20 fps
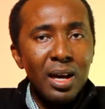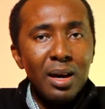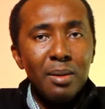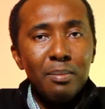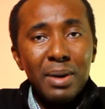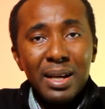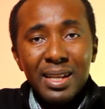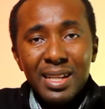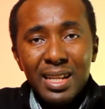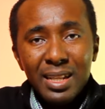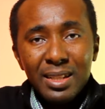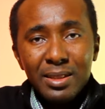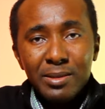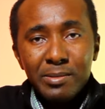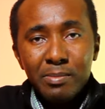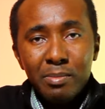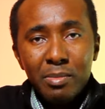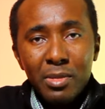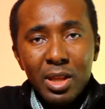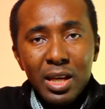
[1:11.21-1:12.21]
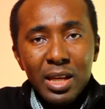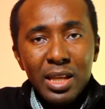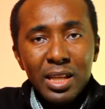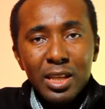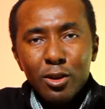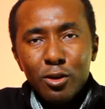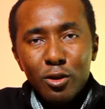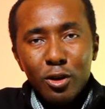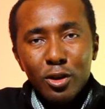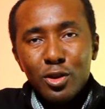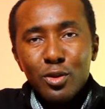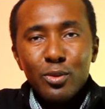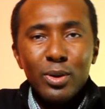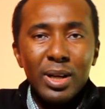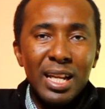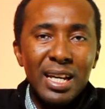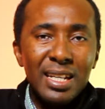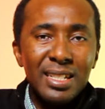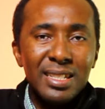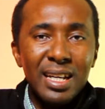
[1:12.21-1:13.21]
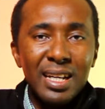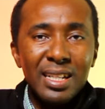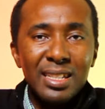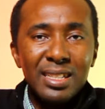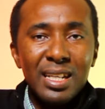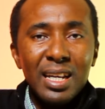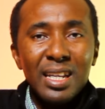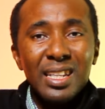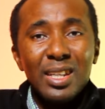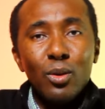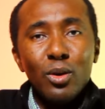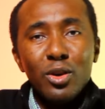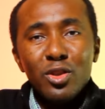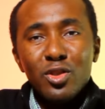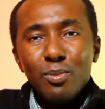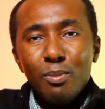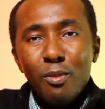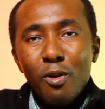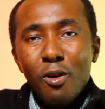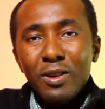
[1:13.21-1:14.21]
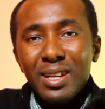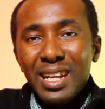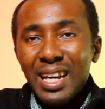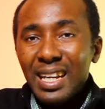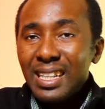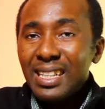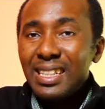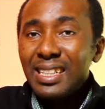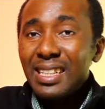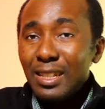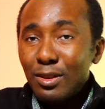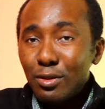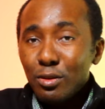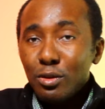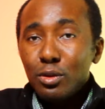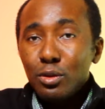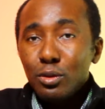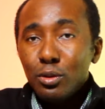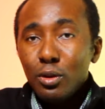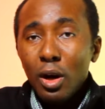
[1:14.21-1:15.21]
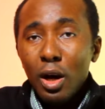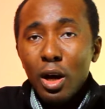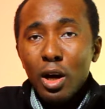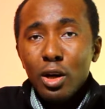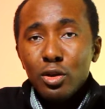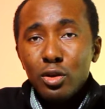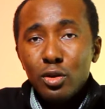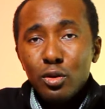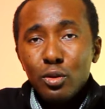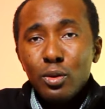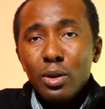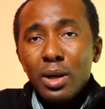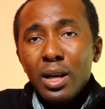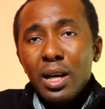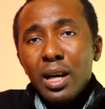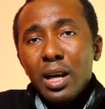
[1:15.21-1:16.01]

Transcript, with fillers: But then he got to realize that there was more that he needed to do to